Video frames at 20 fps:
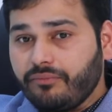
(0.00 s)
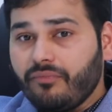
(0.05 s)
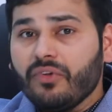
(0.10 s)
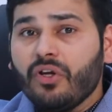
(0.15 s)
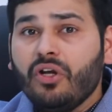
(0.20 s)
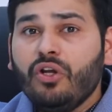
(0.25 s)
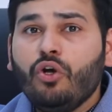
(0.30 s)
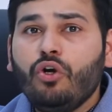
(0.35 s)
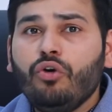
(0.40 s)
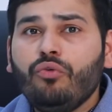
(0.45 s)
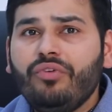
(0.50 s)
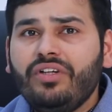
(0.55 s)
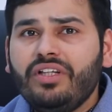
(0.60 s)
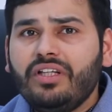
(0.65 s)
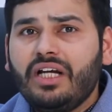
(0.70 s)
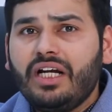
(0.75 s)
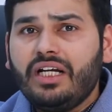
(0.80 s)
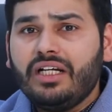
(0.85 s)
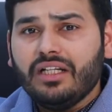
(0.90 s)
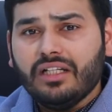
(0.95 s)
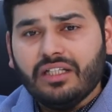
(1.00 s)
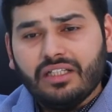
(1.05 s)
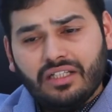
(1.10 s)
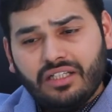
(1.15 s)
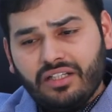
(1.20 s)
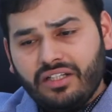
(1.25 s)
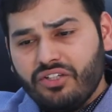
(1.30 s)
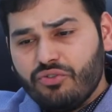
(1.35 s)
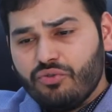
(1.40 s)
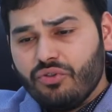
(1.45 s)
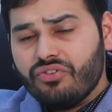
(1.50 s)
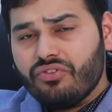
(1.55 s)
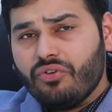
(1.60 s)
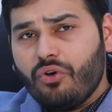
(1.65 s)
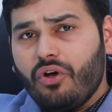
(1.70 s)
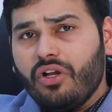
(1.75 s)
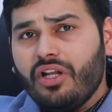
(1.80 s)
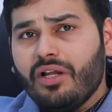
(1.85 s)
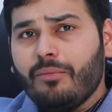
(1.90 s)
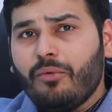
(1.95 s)
Along with that, this was
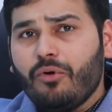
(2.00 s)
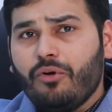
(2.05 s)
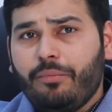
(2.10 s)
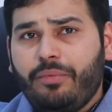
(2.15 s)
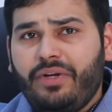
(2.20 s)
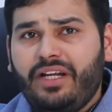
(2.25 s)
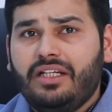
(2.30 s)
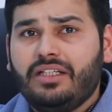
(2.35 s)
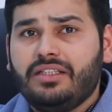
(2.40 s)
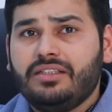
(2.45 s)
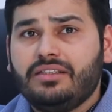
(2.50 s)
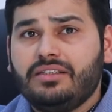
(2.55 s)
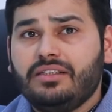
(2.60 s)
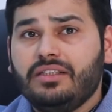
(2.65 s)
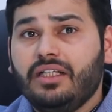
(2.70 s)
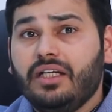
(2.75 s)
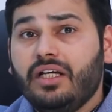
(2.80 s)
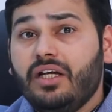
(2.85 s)
all about pregnancy.